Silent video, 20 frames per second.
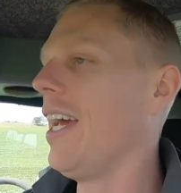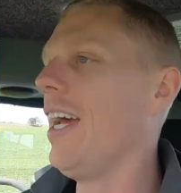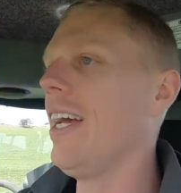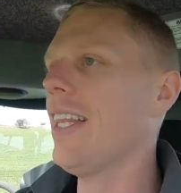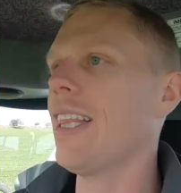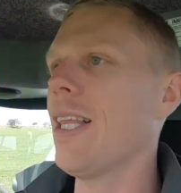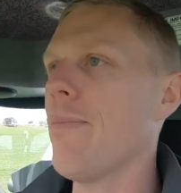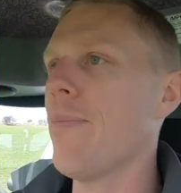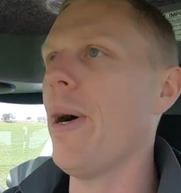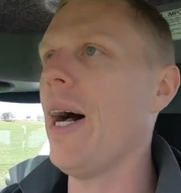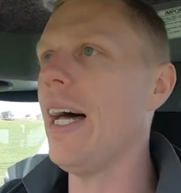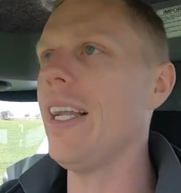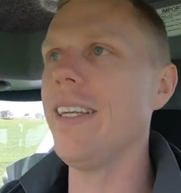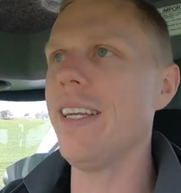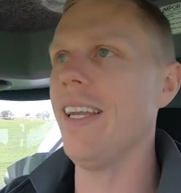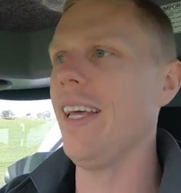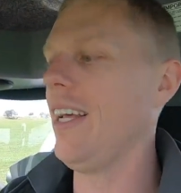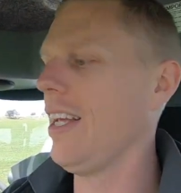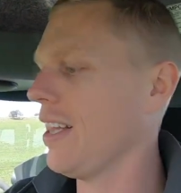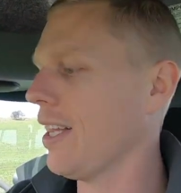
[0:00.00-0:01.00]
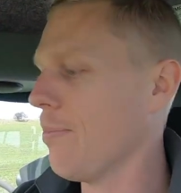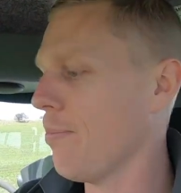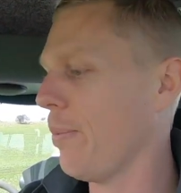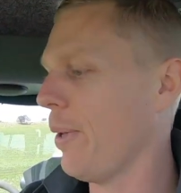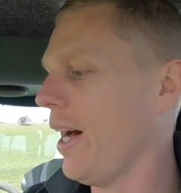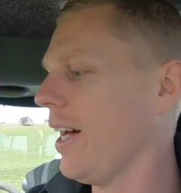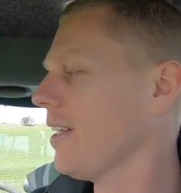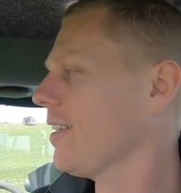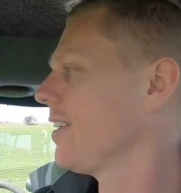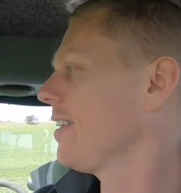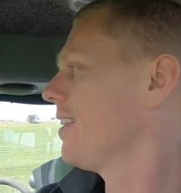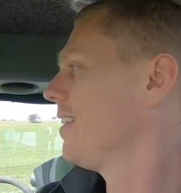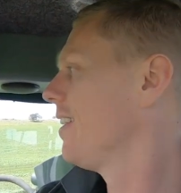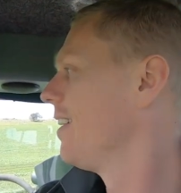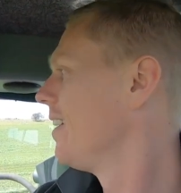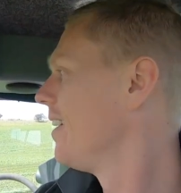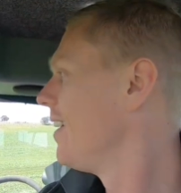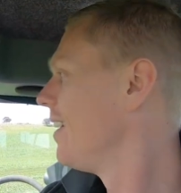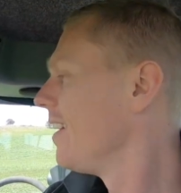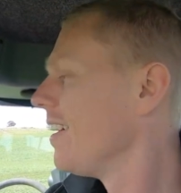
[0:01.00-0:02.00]
hit the button, hit the
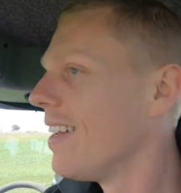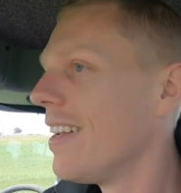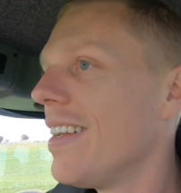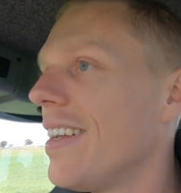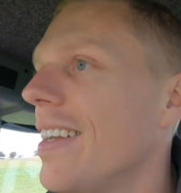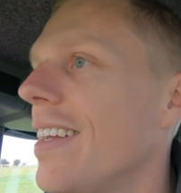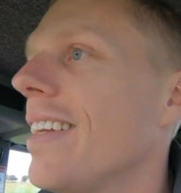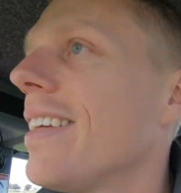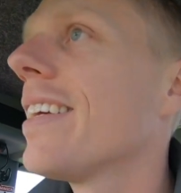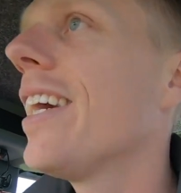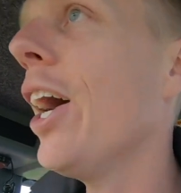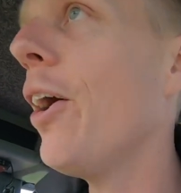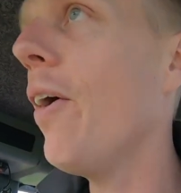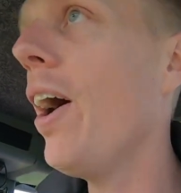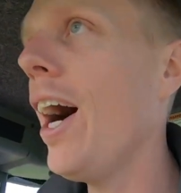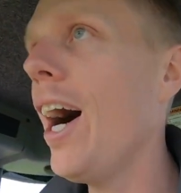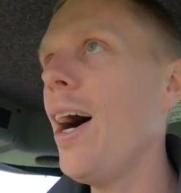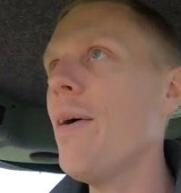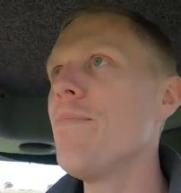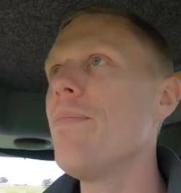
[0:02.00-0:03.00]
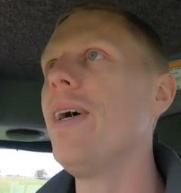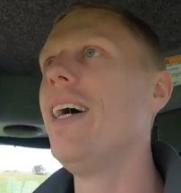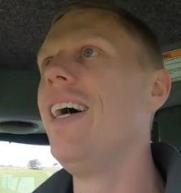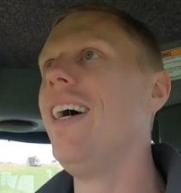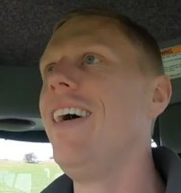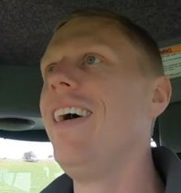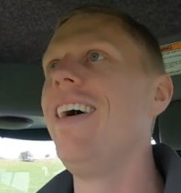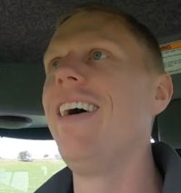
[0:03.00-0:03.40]
button. Go up. I